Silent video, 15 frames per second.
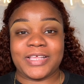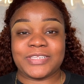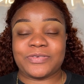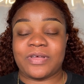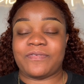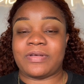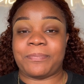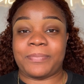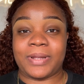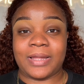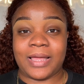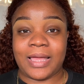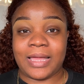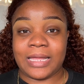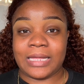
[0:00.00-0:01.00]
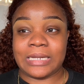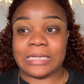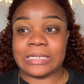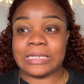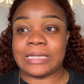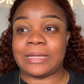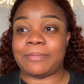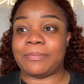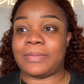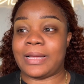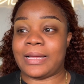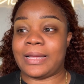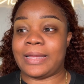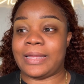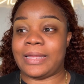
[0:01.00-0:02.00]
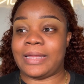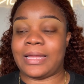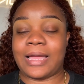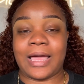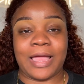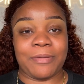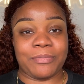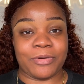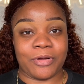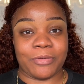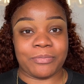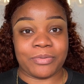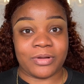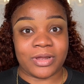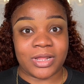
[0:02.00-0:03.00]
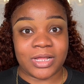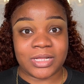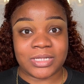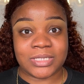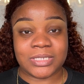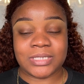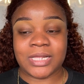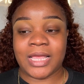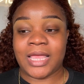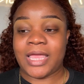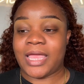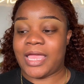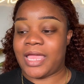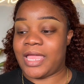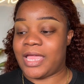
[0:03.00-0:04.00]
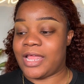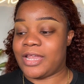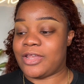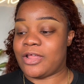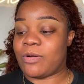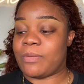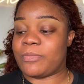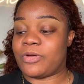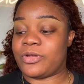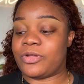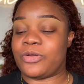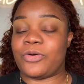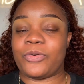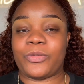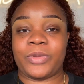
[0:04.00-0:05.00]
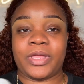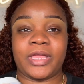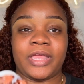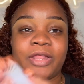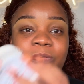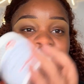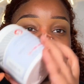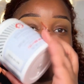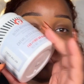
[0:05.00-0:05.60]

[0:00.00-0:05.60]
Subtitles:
so I've applied my eyebrow products and now I'm gonna go in with